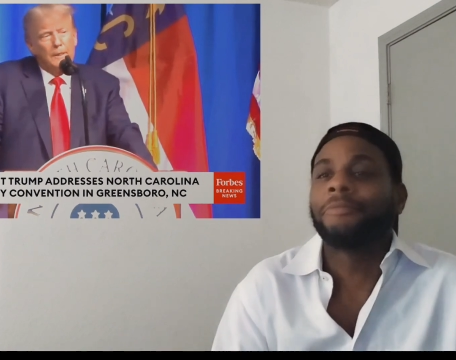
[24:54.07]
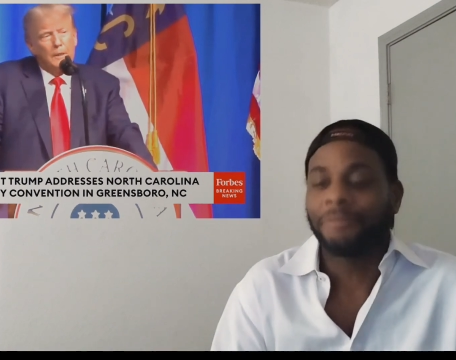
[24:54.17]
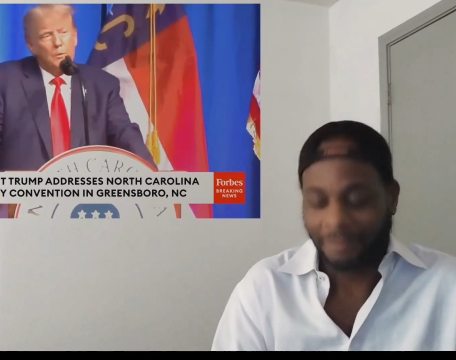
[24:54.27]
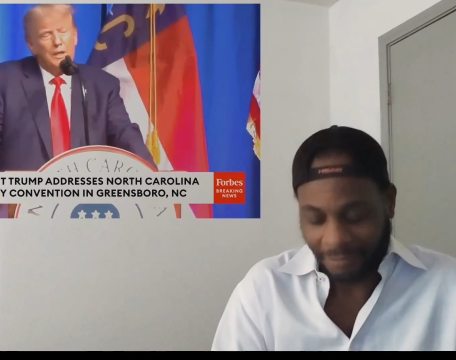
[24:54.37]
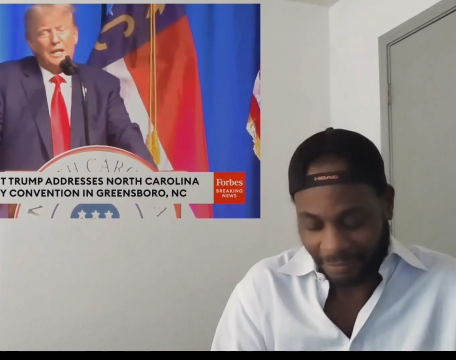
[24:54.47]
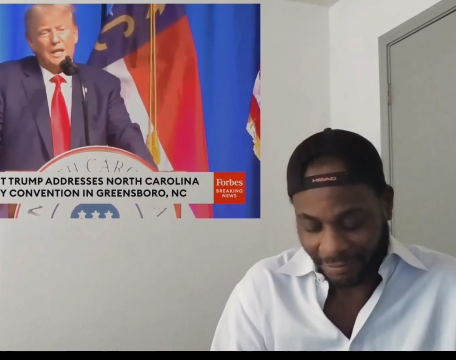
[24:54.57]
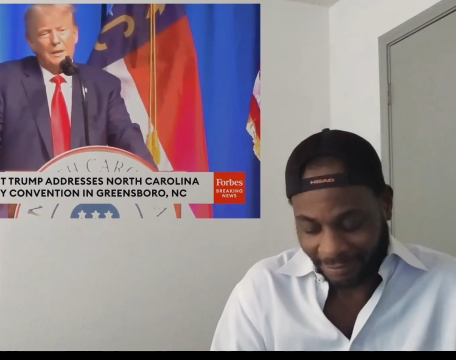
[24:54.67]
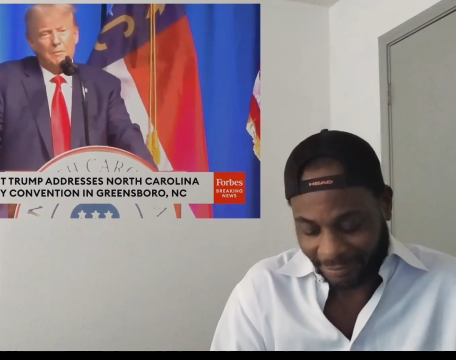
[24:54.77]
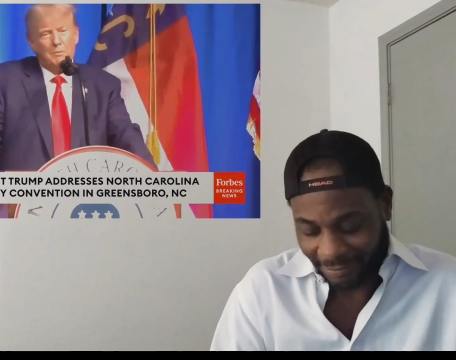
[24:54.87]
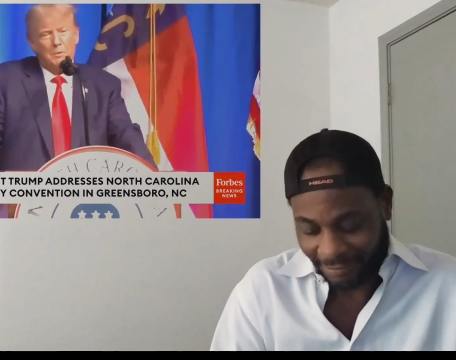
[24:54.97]
Speaker 1: when he came
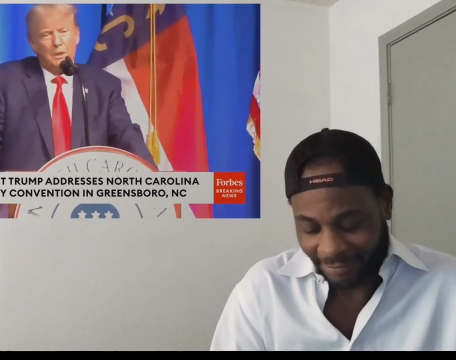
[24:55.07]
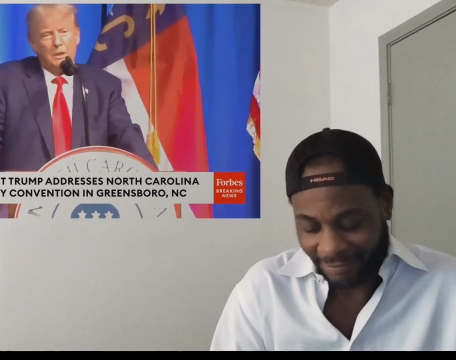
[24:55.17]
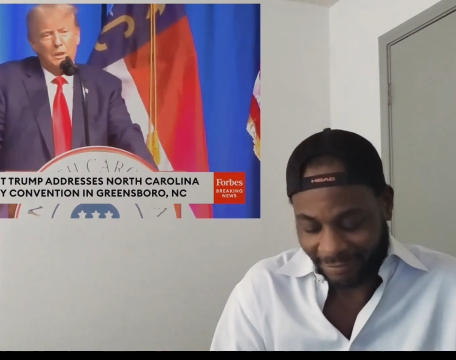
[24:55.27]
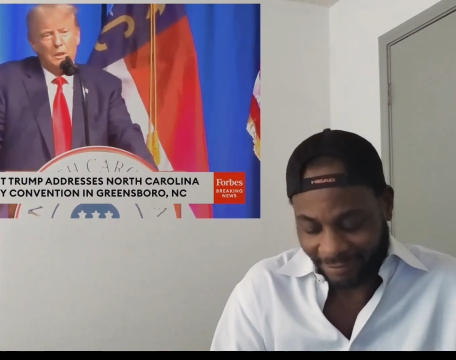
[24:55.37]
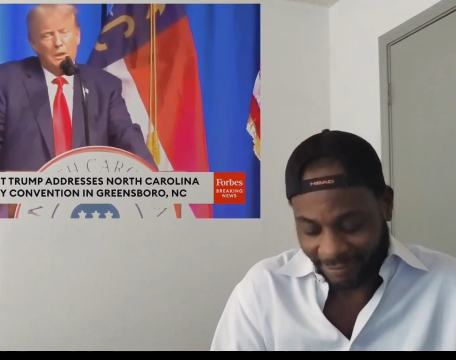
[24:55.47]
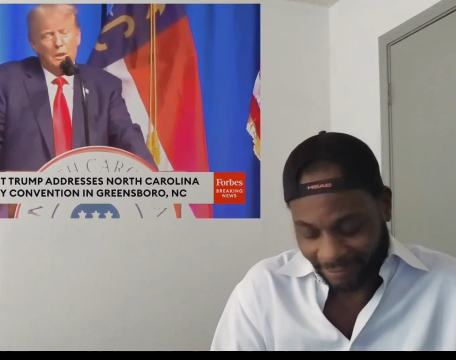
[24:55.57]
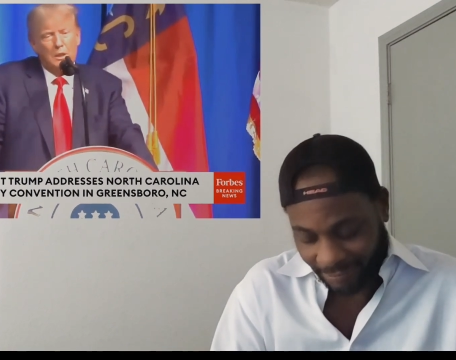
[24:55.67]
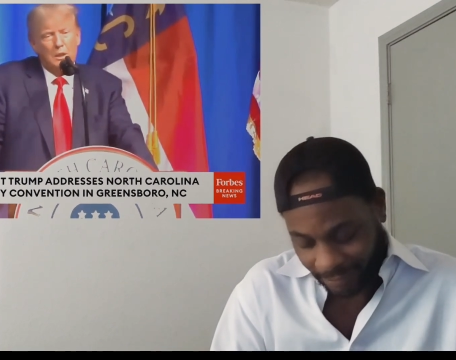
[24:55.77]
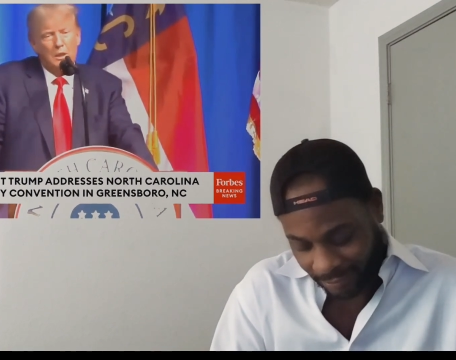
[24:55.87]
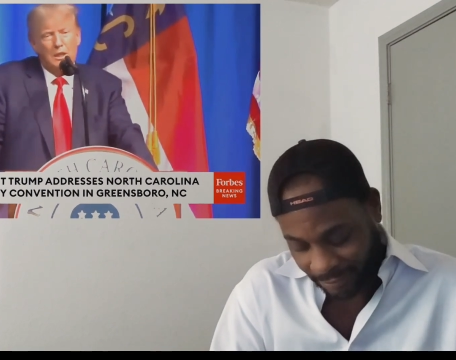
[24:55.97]
to me,
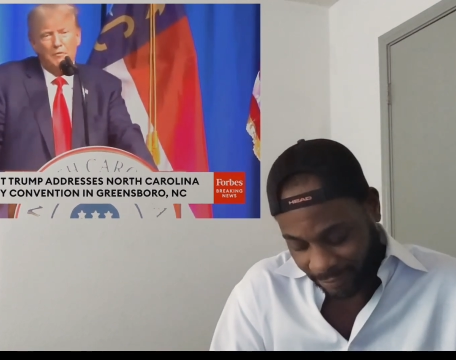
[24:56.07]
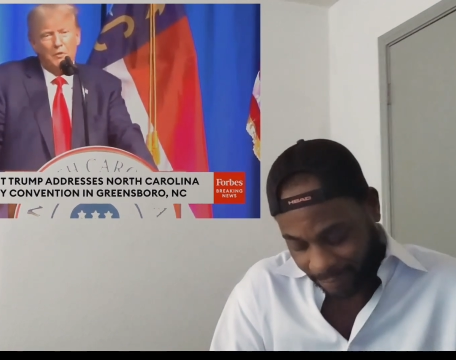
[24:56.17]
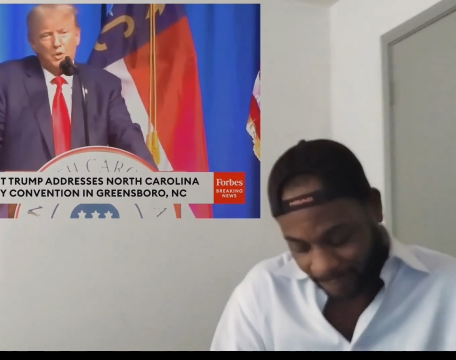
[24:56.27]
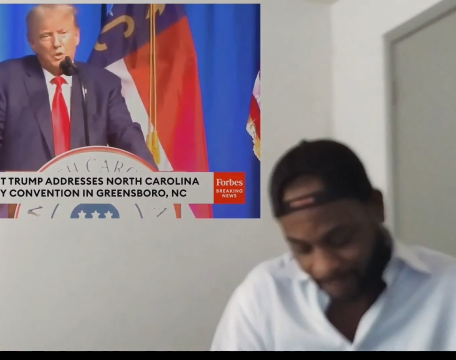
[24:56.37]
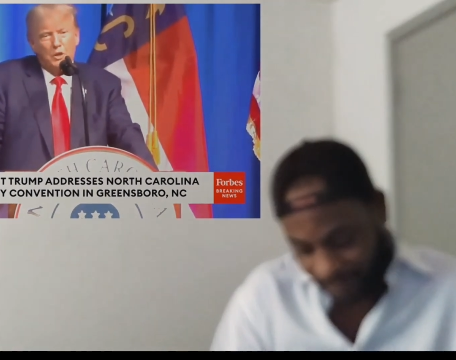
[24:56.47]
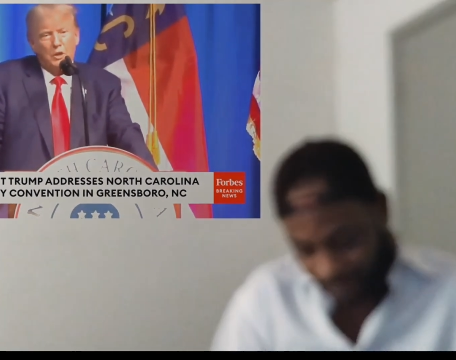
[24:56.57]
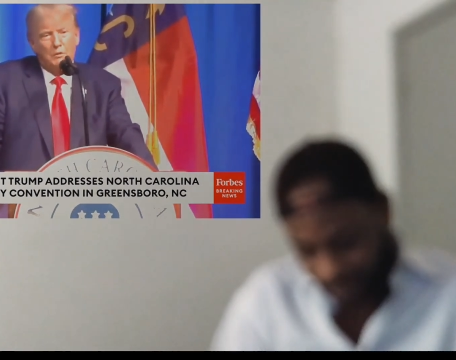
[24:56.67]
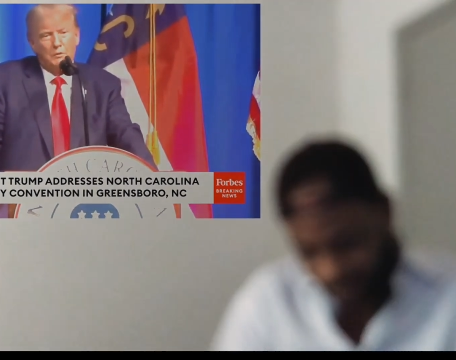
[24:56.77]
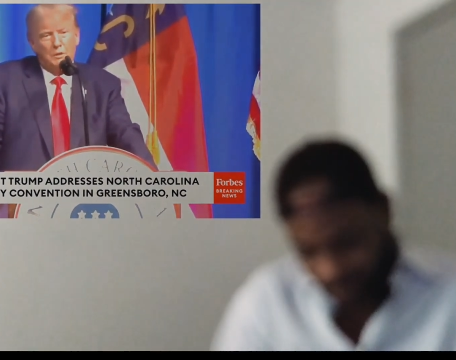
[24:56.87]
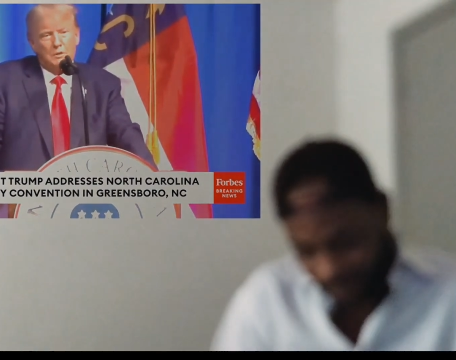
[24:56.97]
he had virtually no
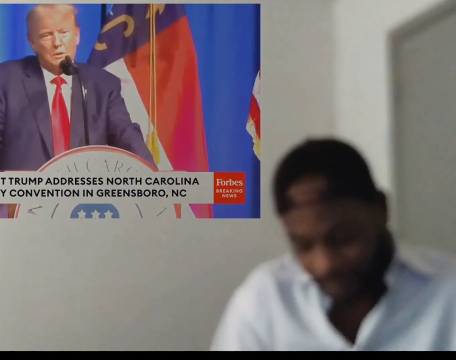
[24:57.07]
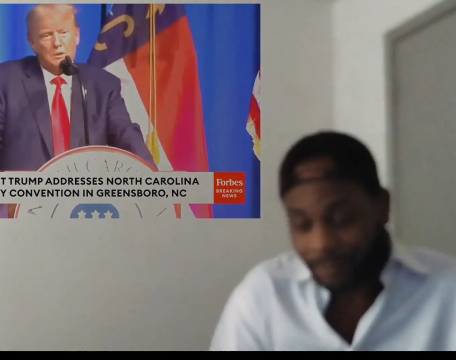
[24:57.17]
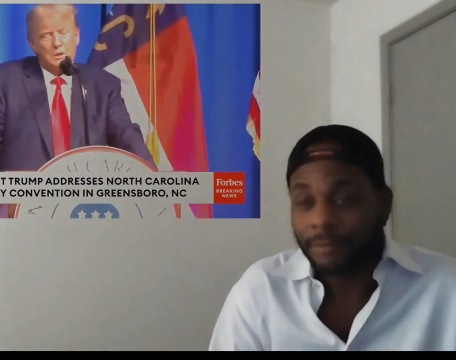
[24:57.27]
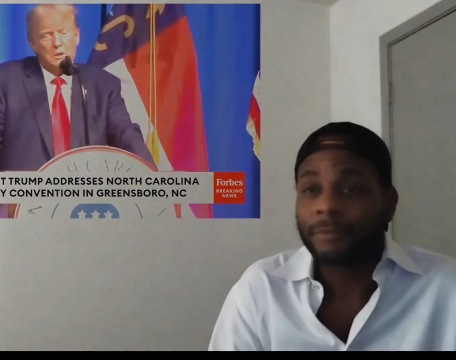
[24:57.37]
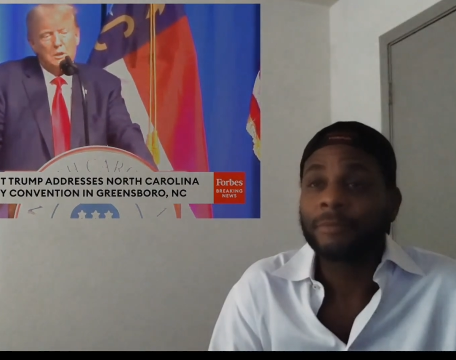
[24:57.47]
votes.